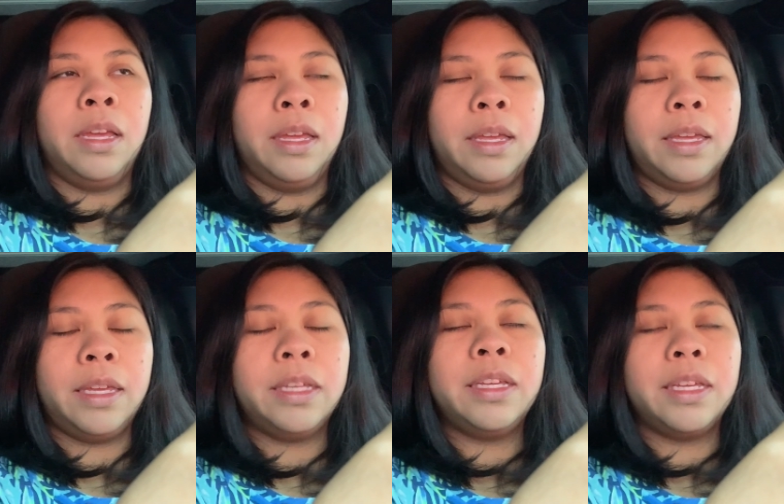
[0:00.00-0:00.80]

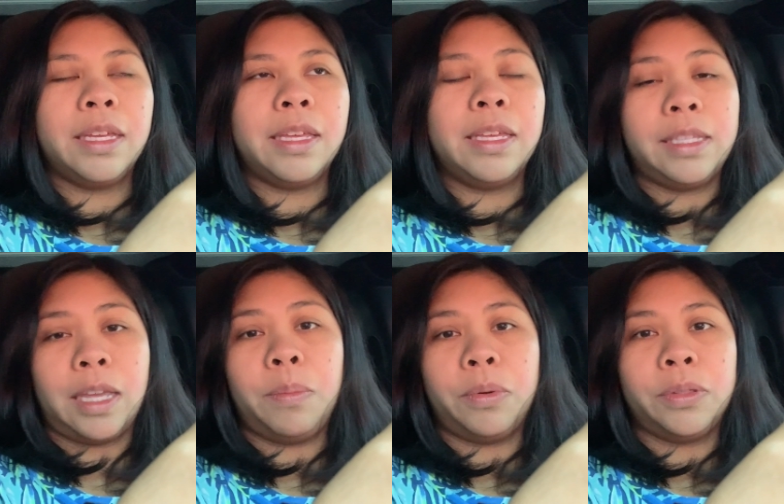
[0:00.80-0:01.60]
he is
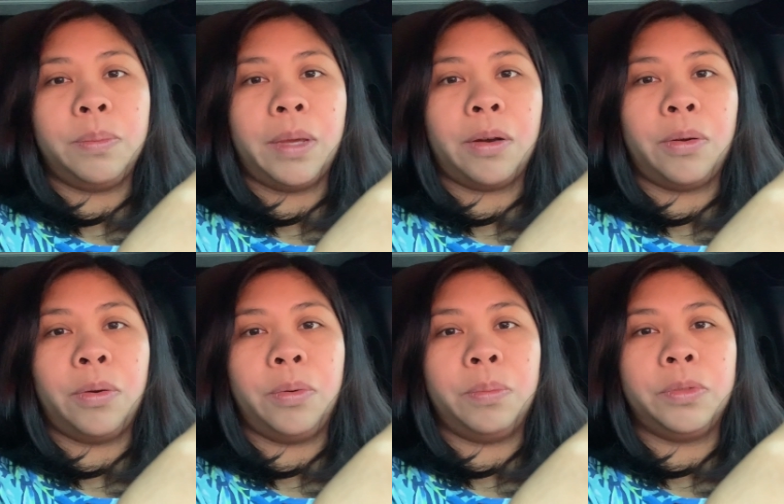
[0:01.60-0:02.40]
able to be at
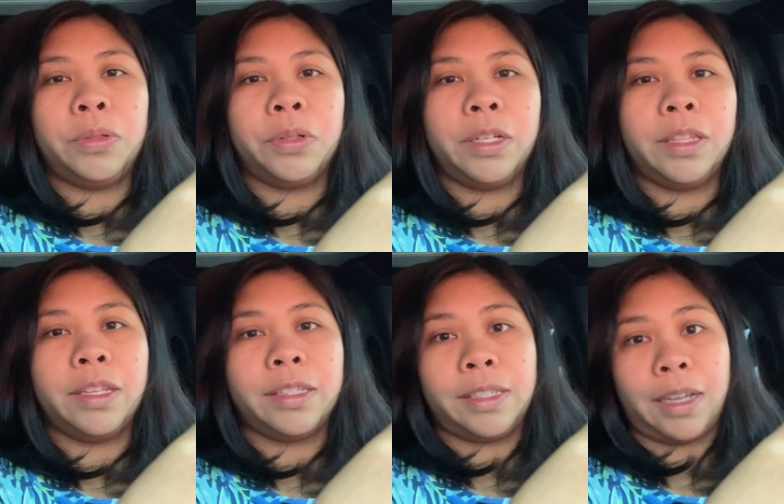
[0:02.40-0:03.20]
home during
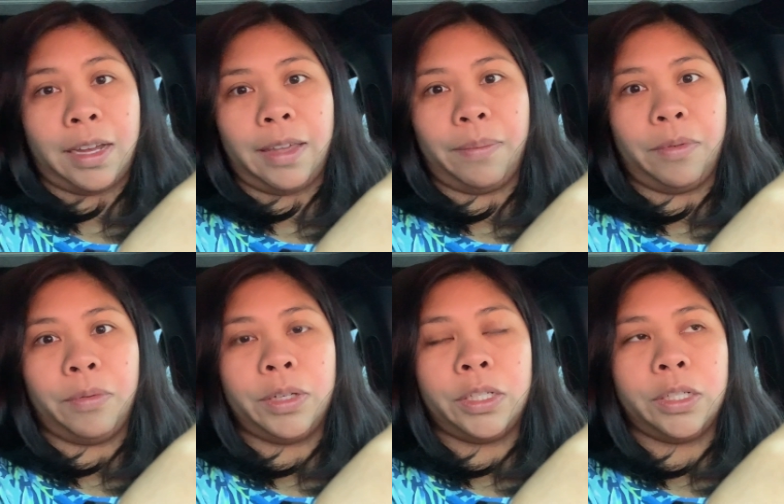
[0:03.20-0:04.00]
this time,
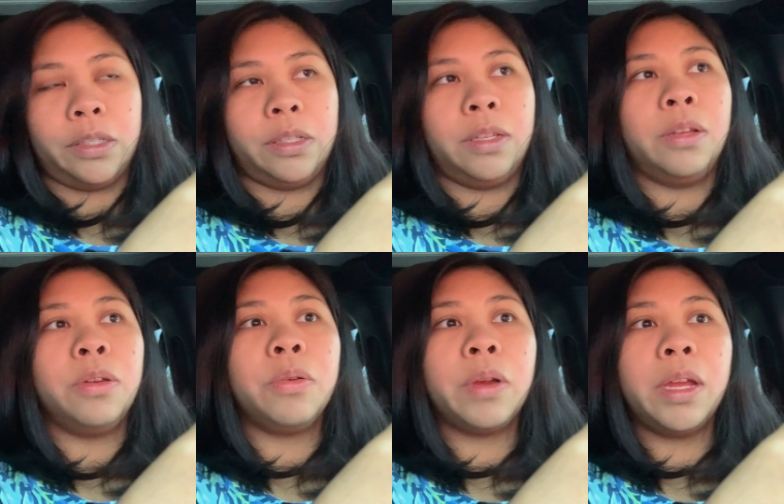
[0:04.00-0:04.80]
which is
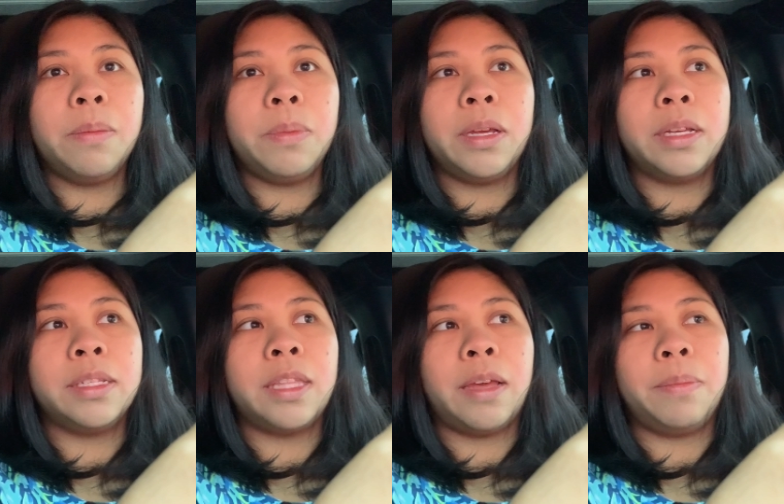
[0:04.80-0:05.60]
great
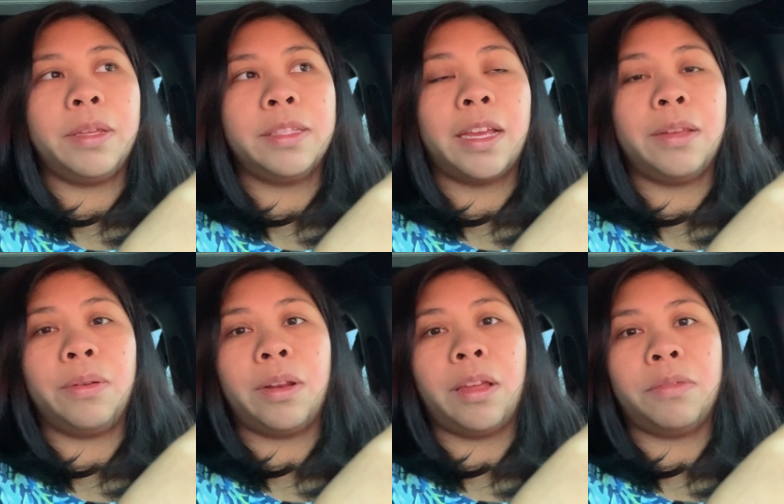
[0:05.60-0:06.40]
because that means I
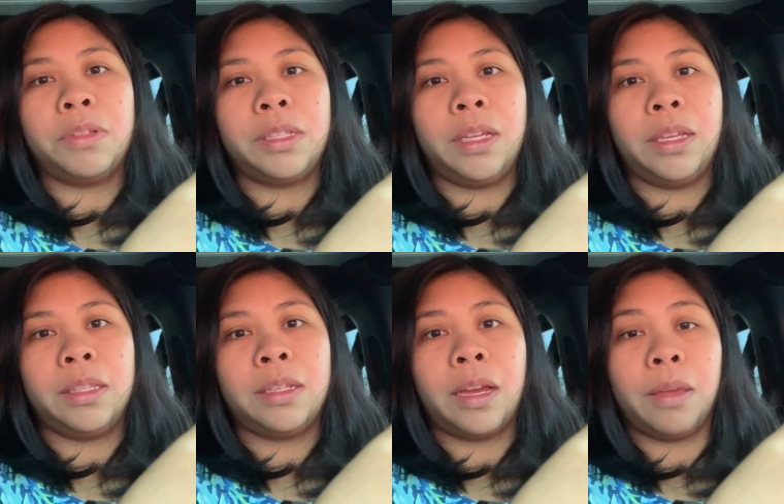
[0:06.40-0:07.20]
don't have to take
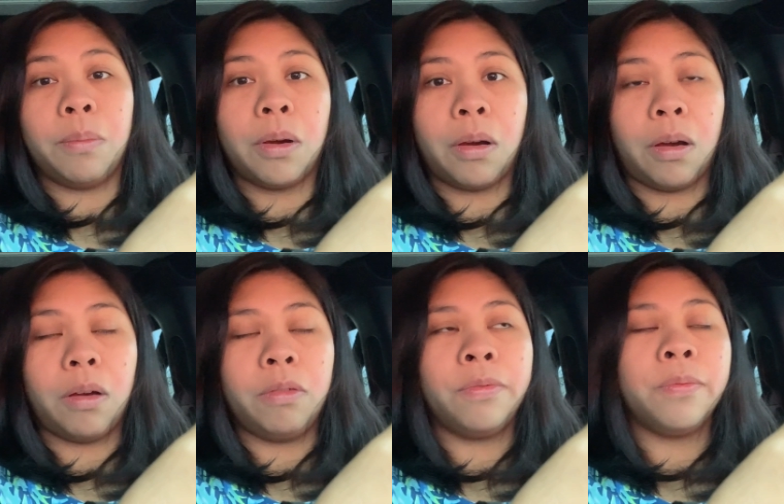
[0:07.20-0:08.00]
time
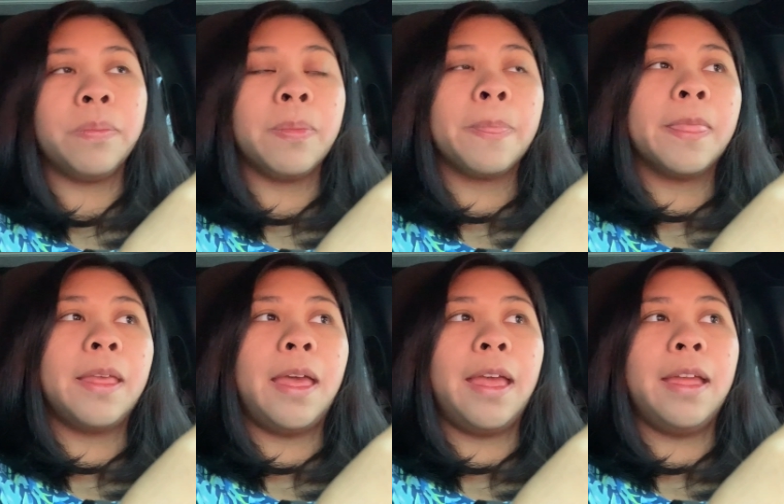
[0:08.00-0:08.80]
off.
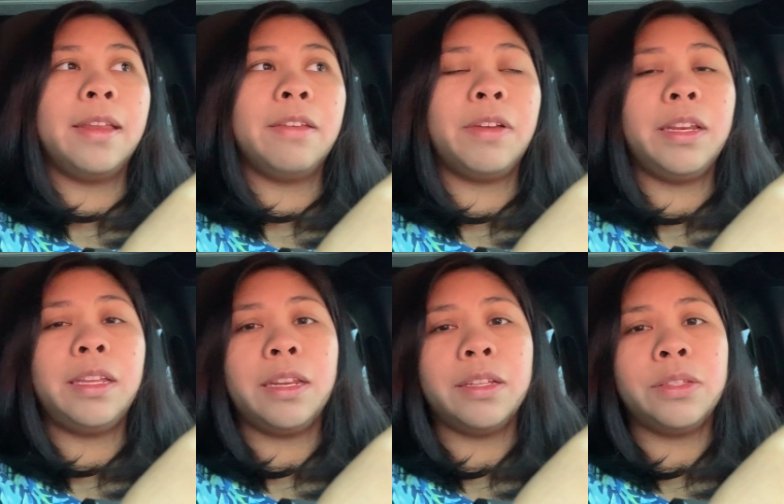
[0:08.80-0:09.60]
And if I
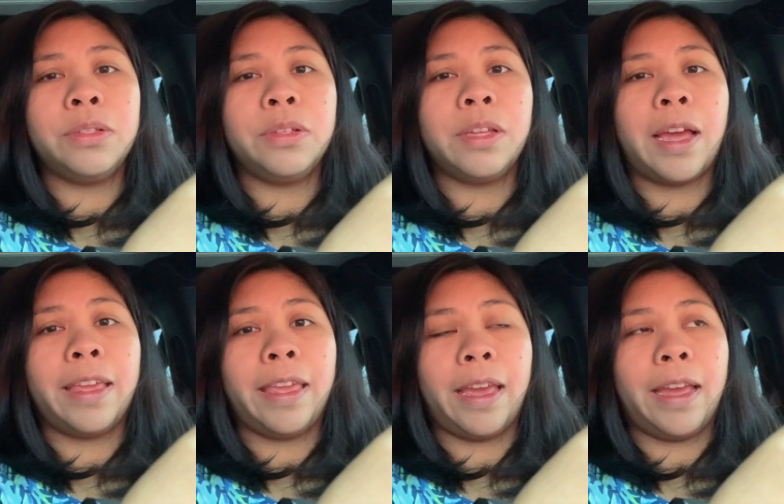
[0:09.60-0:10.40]
needed to, I
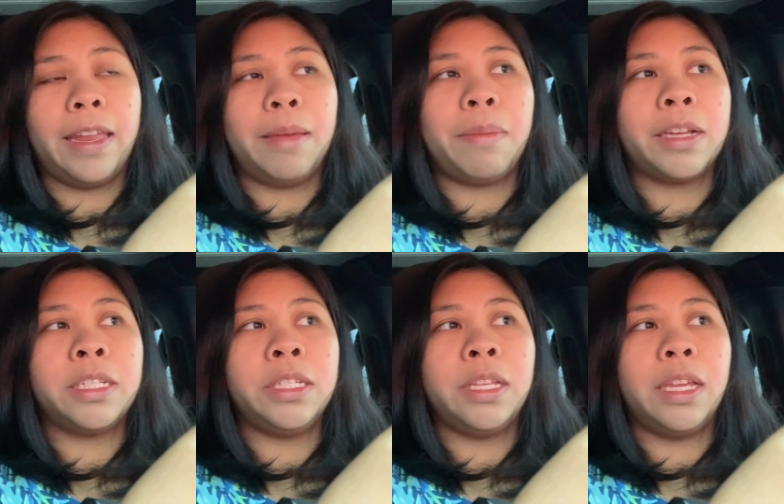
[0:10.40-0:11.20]
can. I'm
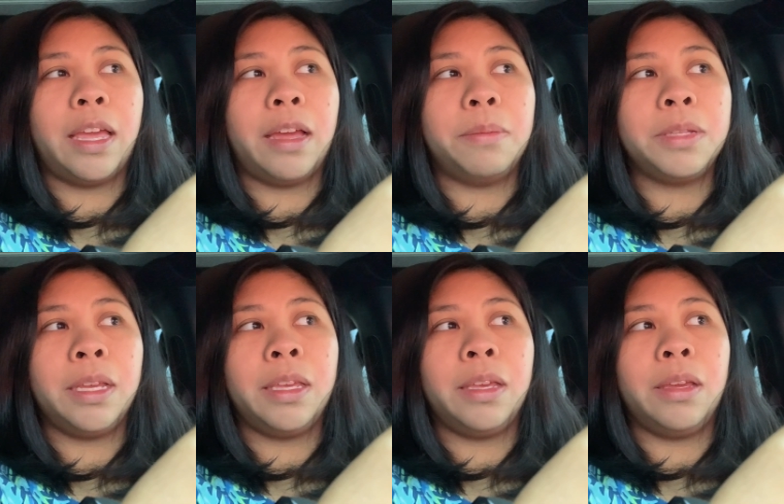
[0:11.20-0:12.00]
actually
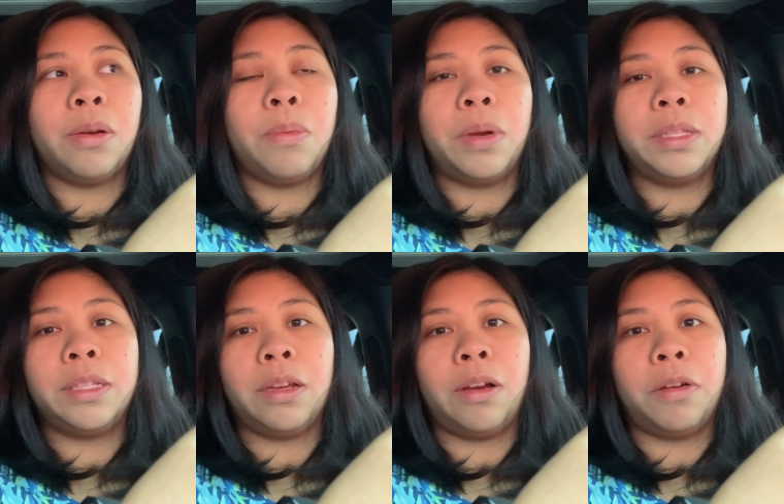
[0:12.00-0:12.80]
taking 1
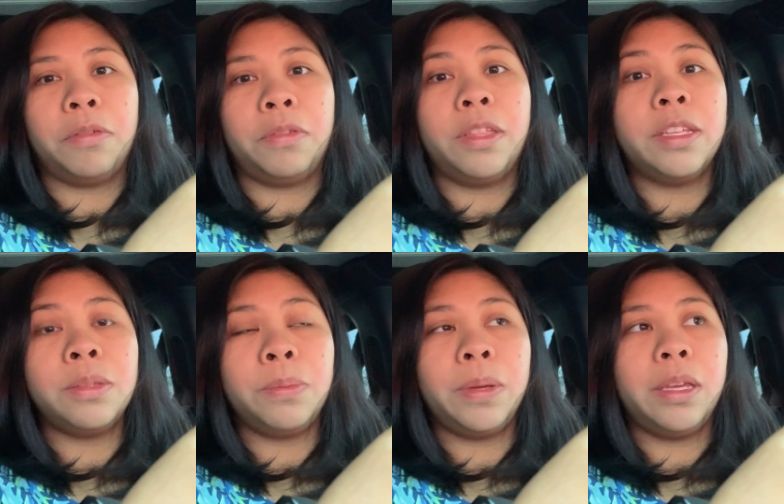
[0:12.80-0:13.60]
day off
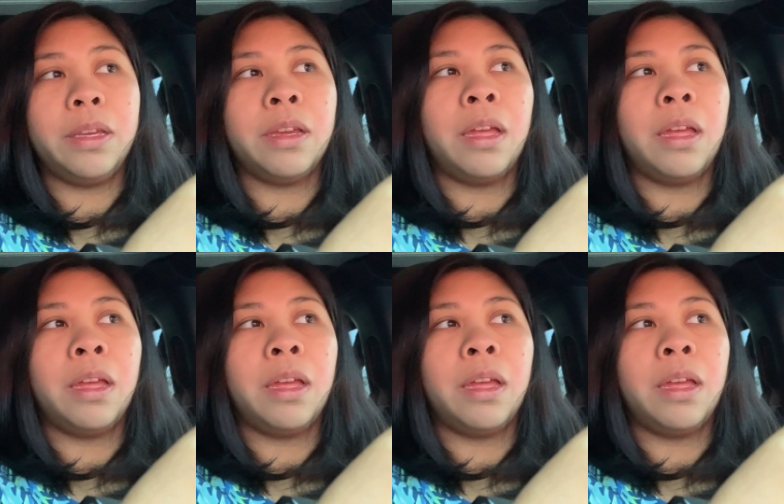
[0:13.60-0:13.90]
this week.